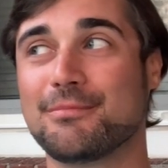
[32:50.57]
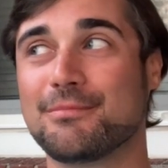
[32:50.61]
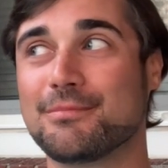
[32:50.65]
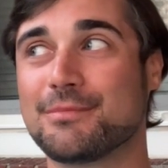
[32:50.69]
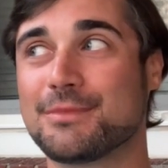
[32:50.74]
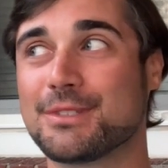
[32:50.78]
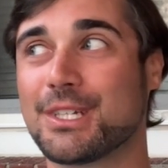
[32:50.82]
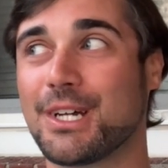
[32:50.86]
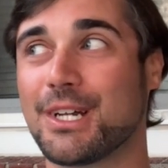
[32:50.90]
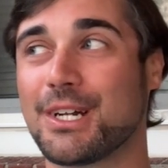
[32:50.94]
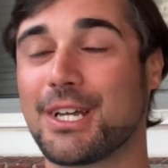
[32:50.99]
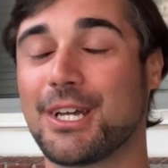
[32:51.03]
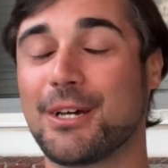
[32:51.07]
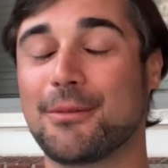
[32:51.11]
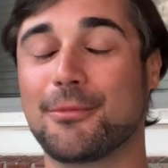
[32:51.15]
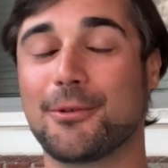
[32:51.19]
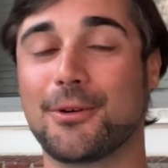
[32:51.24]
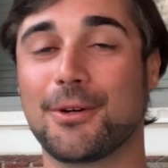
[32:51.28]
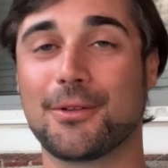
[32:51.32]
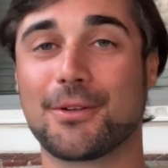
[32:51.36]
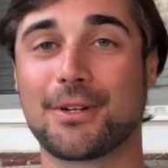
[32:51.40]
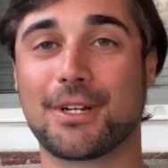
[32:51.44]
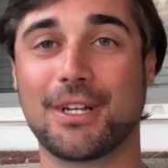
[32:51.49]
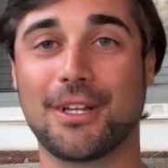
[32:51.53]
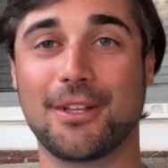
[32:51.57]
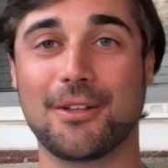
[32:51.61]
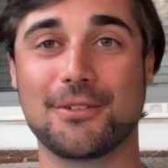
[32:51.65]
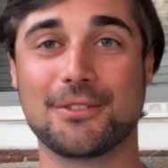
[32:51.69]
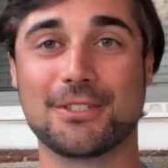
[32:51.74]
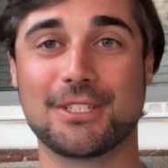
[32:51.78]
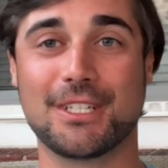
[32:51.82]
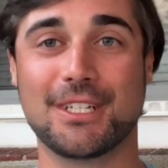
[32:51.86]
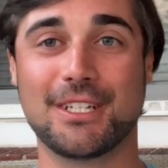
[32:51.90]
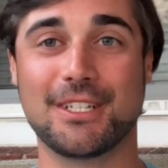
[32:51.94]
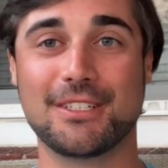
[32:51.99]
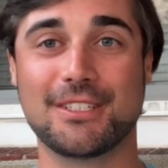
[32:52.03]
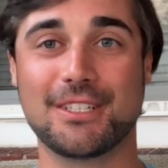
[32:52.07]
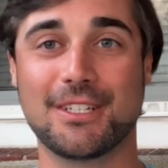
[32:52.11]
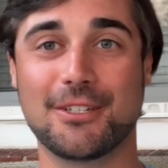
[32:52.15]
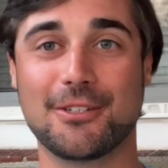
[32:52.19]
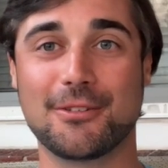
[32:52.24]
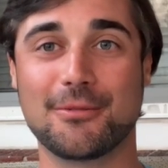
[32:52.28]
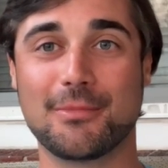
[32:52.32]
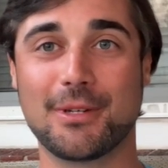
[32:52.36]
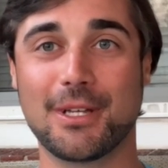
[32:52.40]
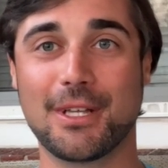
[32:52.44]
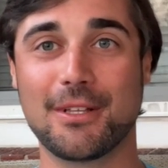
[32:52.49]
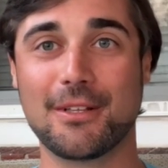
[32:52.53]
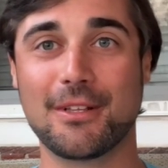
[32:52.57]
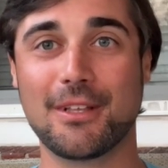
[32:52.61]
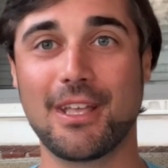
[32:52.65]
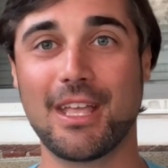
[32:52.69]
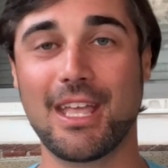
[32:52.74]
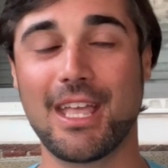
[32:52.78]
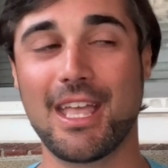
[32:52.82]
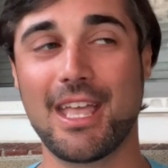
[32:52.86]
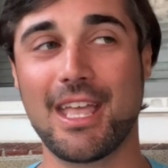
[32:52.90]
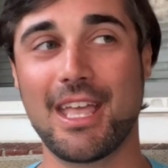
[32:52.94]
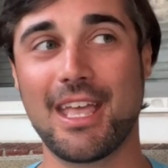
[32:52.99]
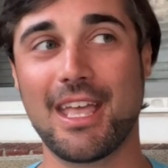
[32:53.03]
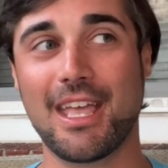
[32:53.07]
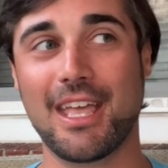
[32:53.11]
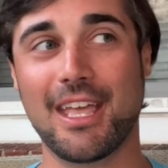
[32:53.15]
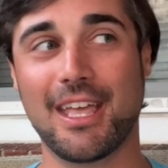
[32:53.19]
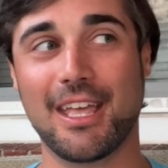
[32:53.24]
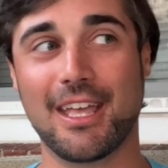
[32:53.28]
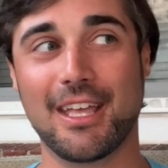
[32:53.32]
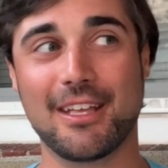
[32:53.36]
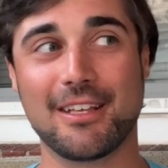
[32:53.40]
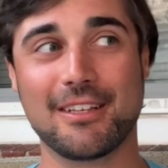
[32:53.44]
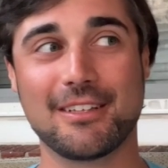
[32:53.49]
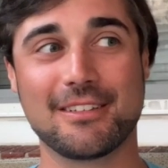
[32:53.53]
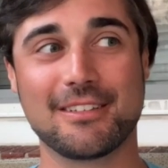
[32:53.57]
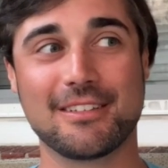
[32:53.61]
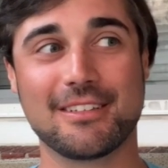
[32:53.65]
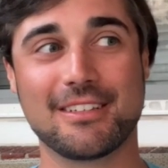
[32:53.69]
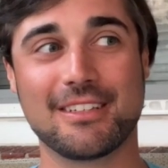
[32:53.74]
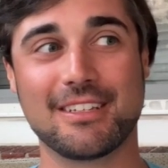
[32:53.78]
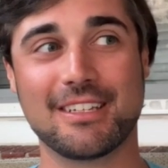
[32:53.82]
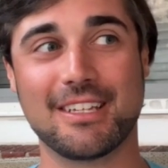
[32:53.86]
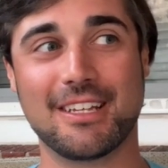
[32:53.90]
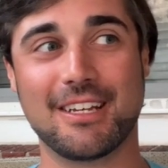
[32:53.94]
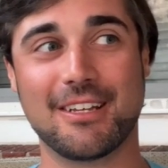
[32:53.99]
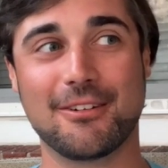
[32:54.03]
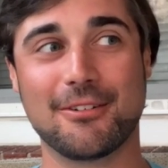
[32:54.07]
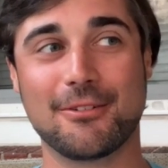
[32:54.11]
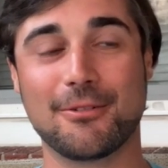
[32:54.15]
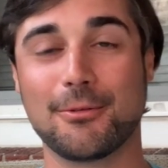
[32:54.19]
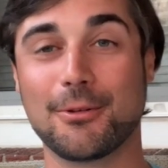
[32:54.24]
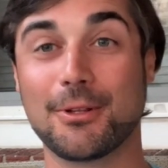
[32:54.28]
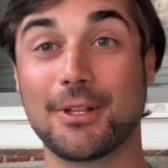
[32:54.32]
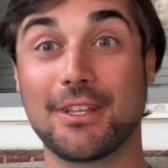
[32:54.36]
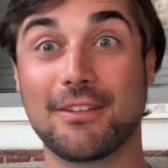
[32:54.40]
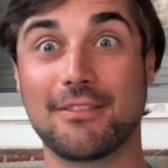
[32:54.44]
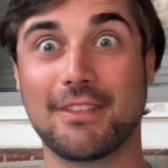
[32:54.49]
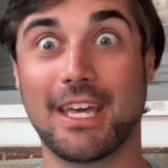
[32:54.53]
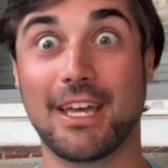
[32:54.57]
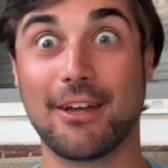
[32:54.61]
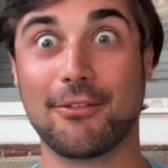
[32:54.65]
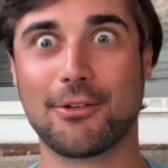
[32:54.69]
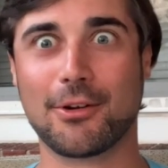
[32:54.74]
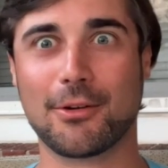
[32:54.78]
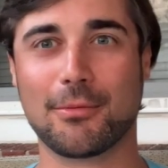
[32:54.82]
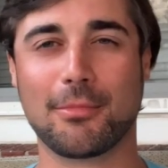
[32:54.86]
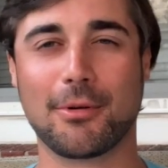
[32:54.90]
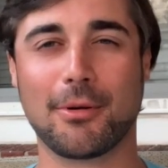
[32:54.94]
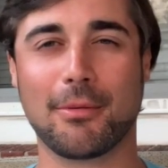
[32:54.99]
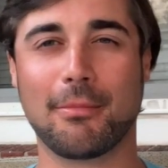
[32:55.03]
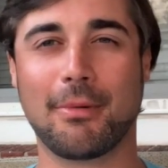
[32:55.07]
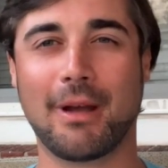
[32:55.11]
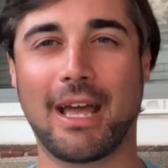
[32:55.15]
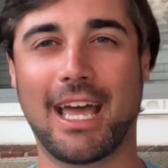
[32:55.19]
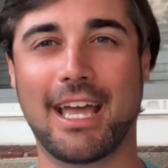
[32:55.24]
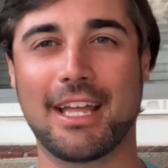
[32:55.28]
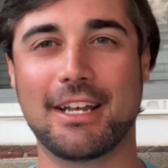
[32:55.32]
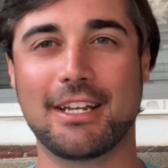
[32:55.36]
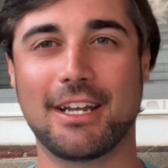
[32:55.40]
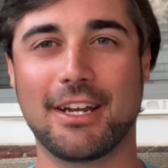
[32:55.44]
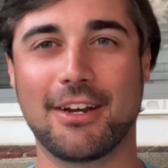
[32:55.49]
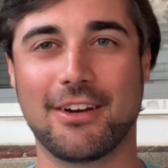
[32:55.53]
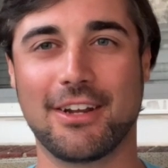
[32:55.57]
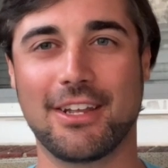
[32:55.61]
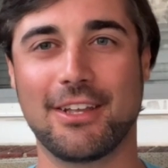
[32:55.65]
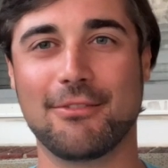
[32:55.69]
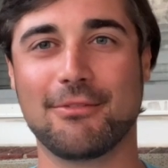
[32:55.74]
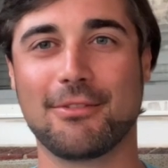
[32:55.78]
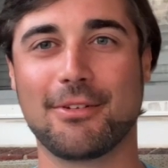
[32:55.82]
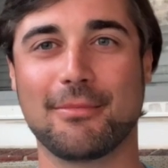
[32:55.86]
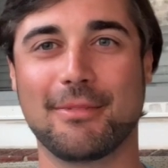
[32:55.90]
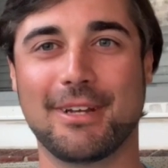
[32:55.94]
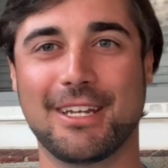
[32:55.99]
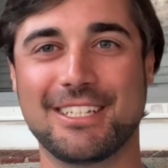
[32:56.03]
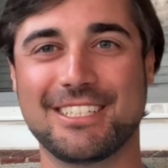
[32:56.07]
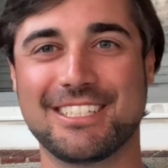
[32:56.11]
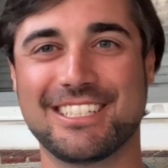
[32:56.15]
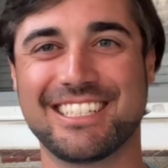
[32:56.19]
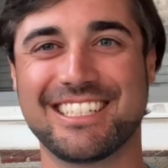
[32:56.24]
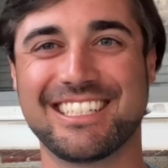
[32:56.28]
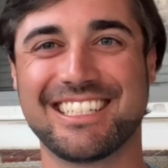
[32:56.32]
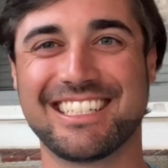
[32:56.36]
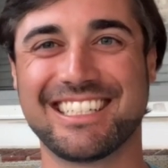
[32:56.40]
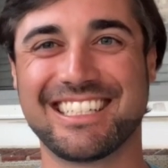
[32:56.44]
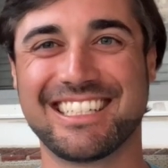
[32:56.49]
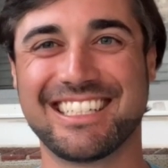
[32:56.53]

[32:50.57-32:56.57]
It's got a couple other colors in it too, but you know, we'll leave that for proprietary information.